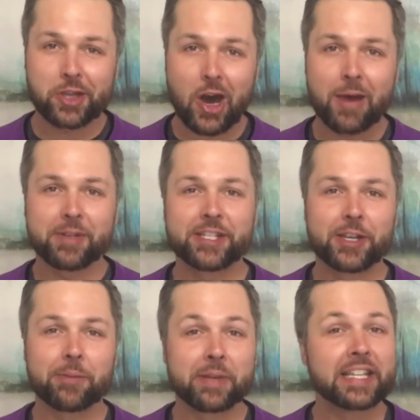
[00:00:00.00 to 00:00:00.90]
common
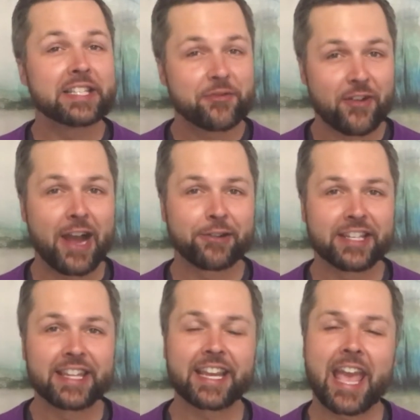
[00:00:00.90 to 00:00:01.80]
terpenes found
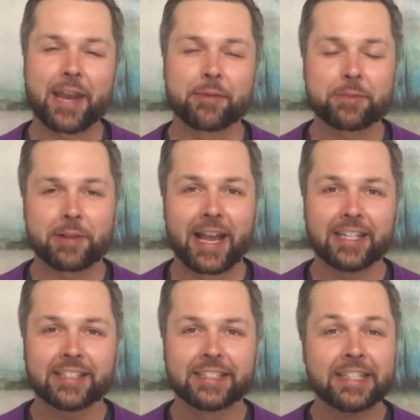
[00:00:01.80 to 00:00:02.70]
in the cannabis
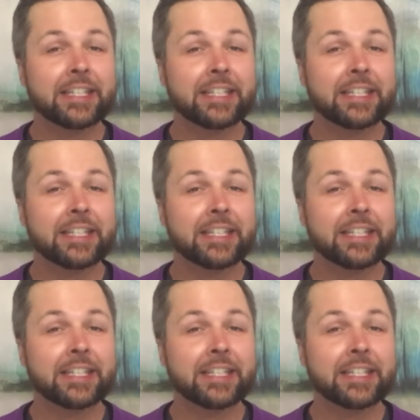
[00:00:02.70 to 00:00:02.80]
plant,